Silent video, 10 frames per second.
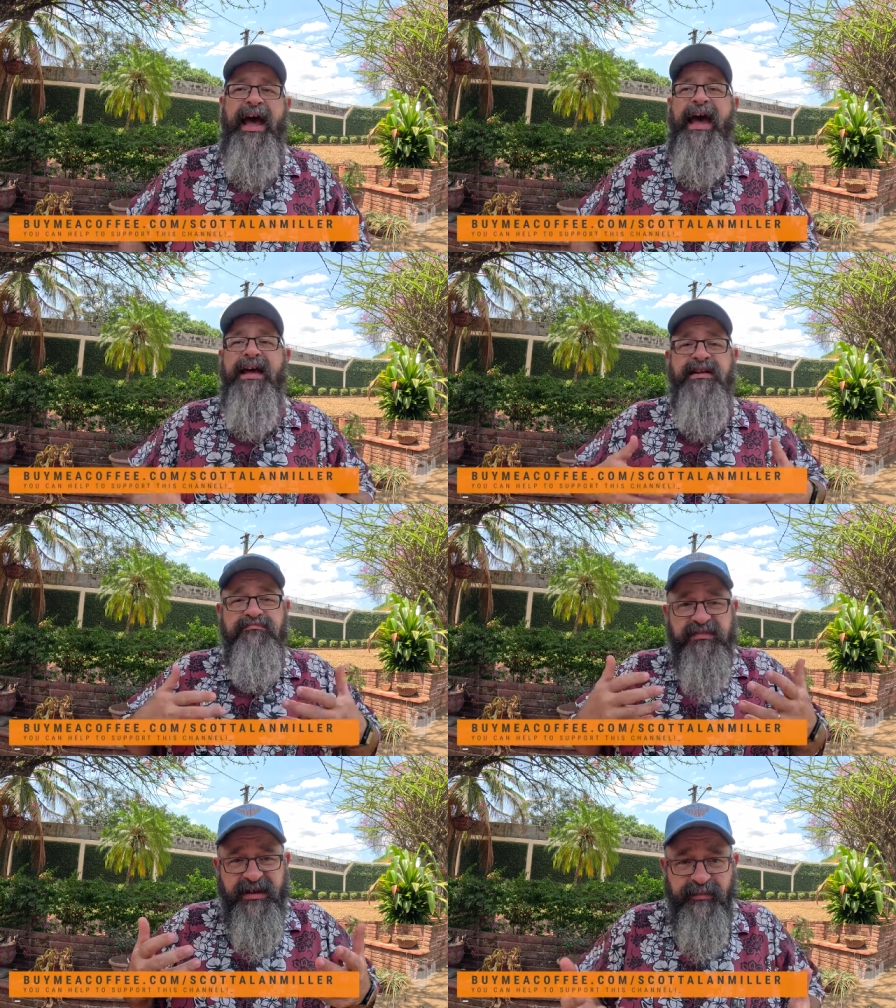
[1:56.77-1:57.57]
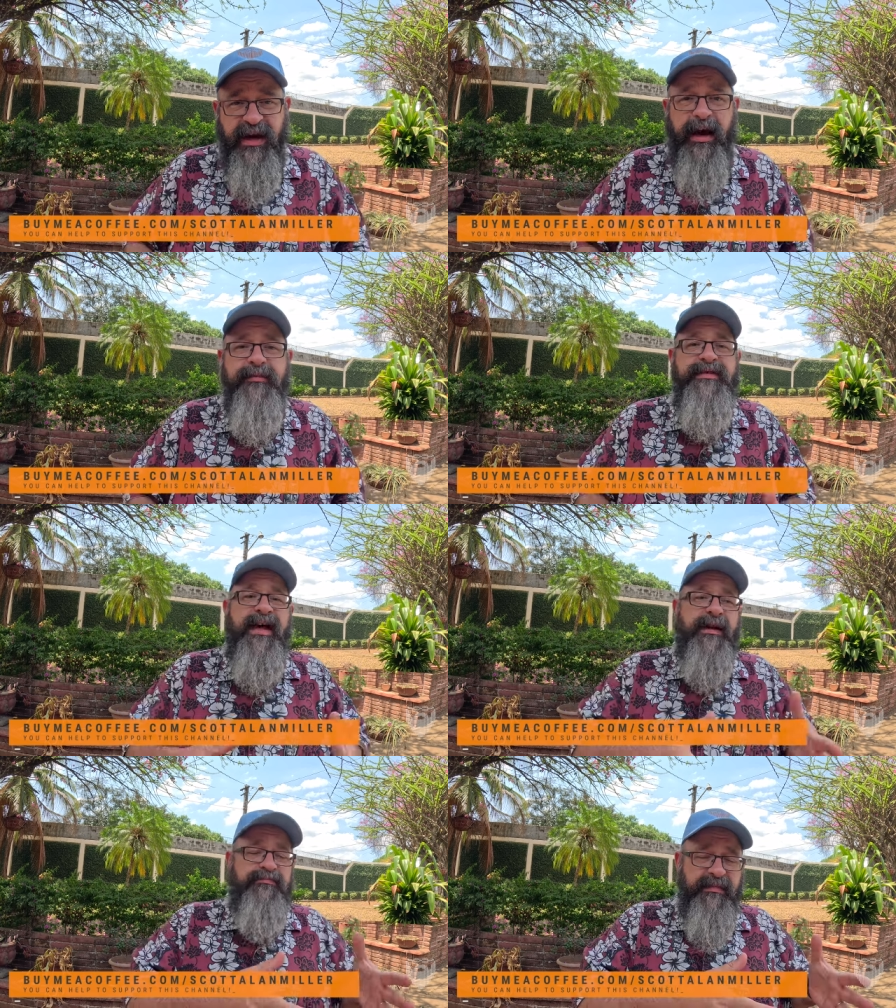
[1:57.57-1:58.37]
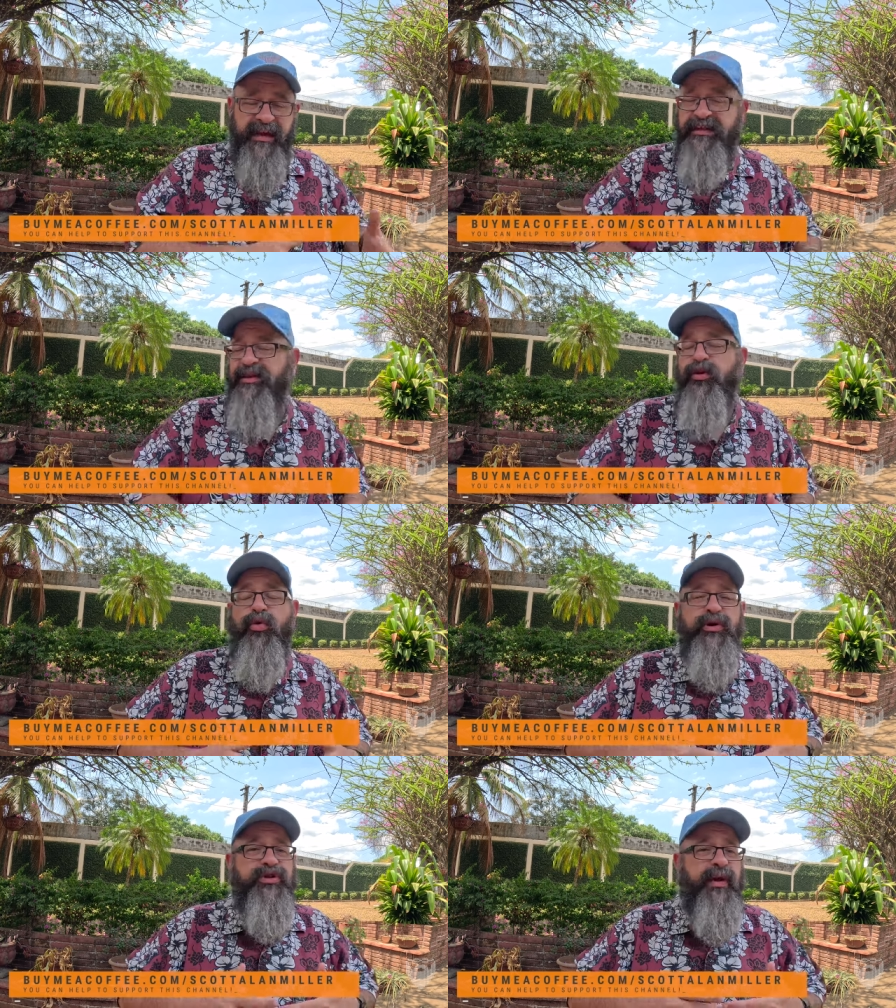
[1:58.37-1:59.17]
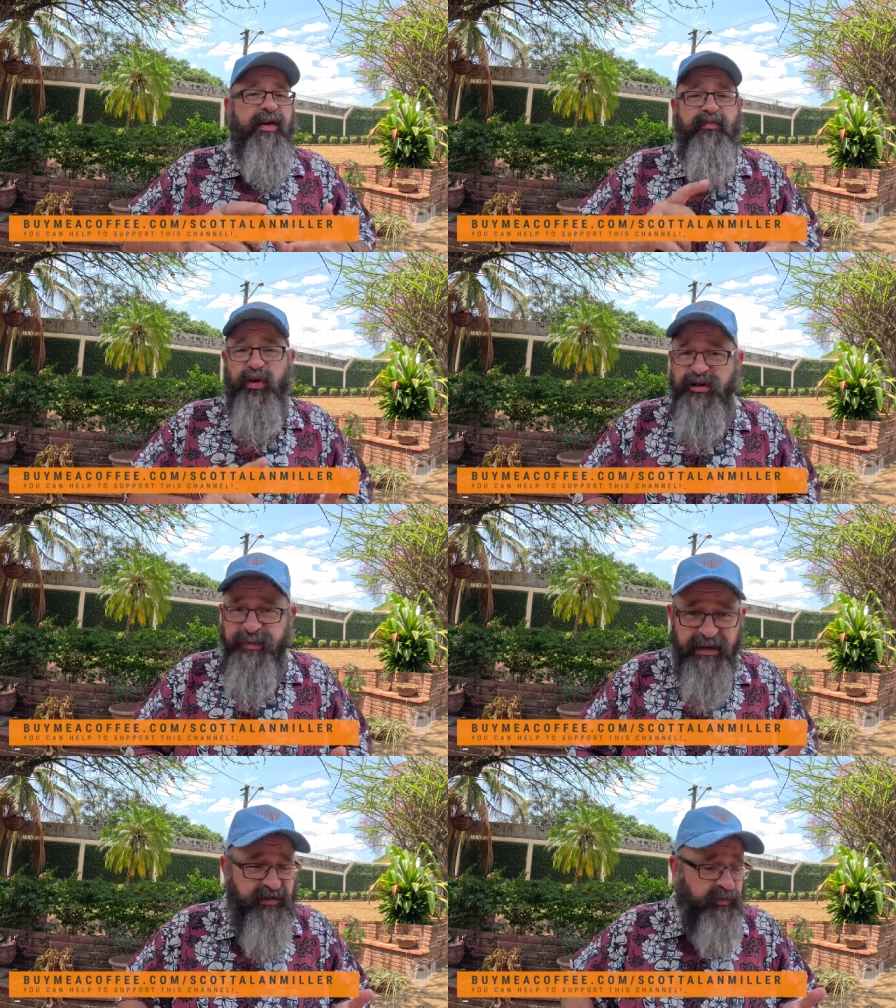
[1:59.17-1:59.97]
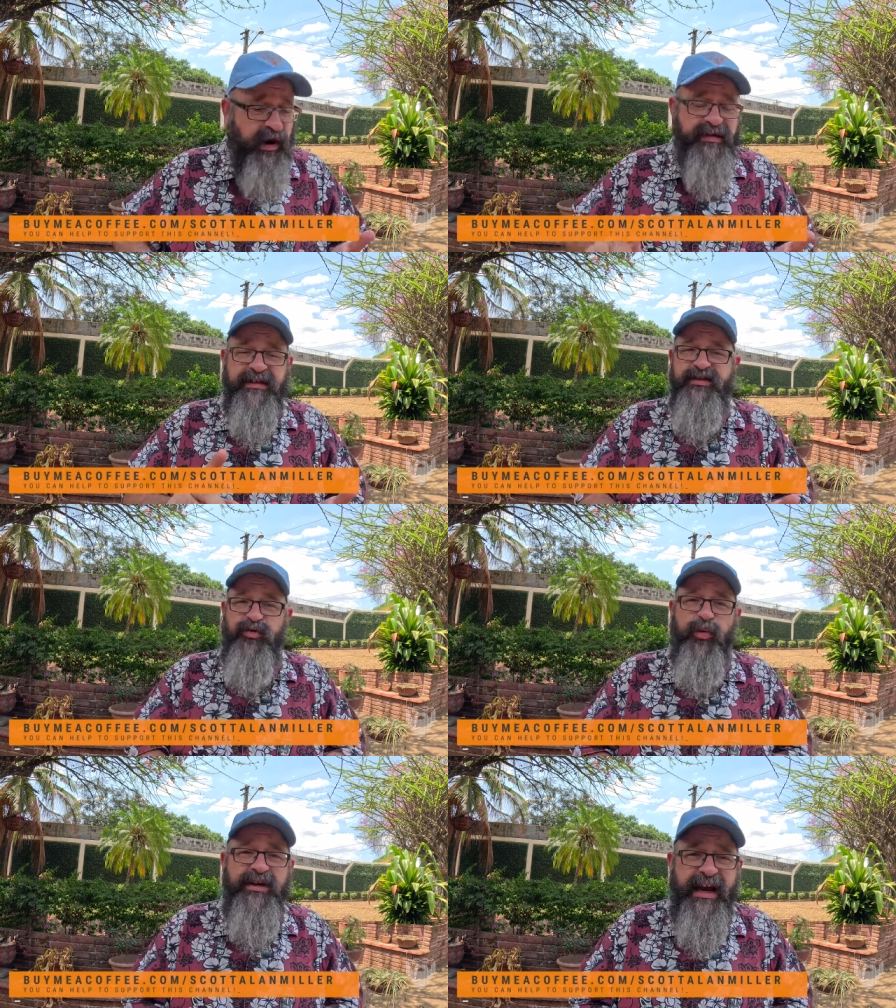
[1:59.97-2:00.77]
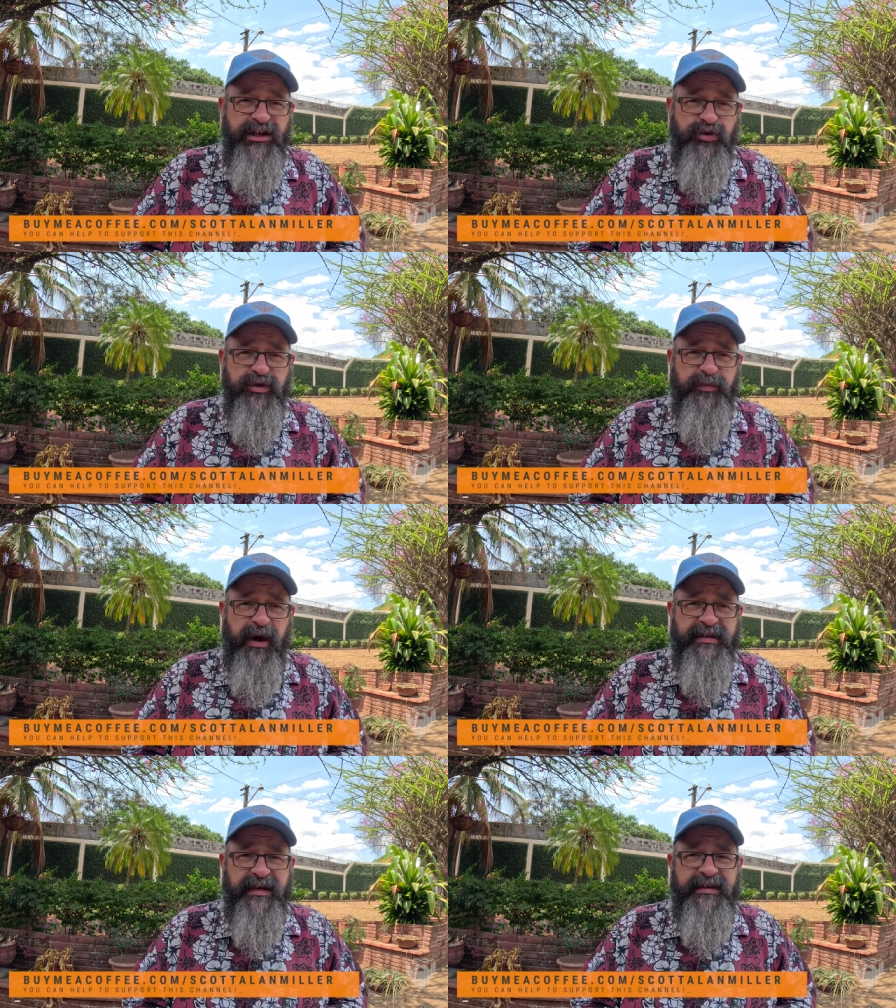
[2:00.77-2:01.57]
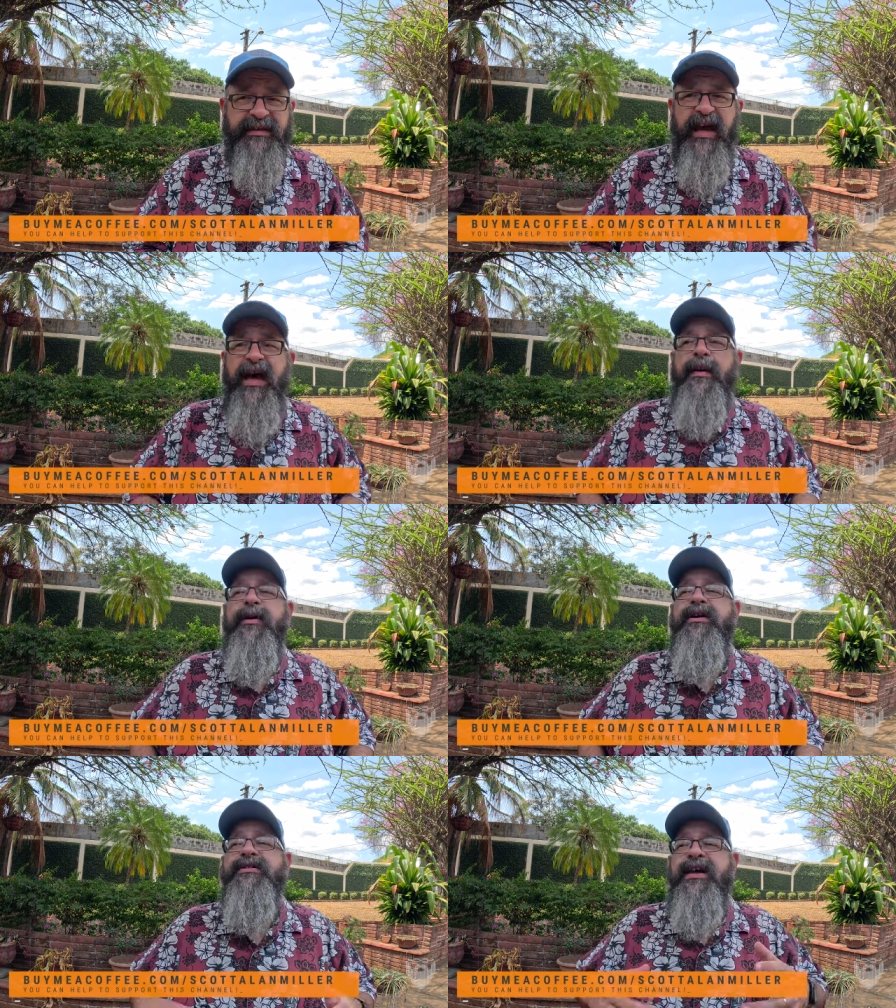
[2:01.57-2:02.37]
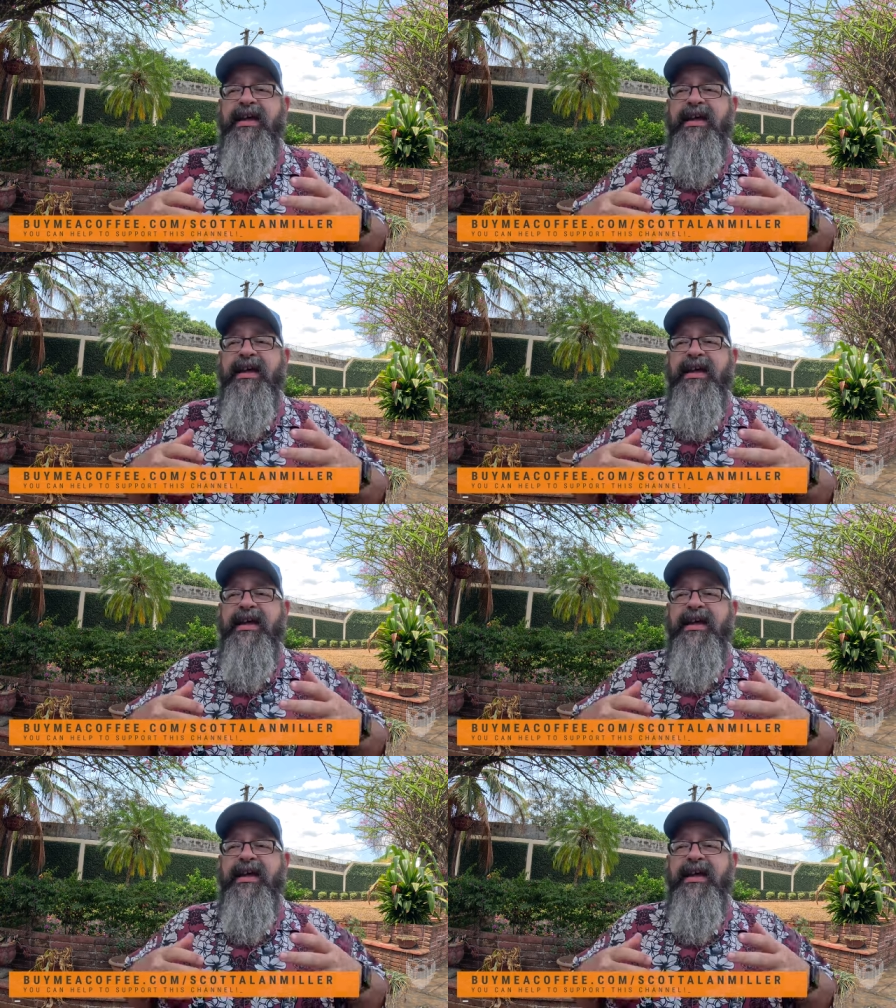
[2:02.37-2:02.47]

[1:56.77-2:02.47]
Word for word: and sometimes that means that they're going to have more expensive processes or more dangerous processes because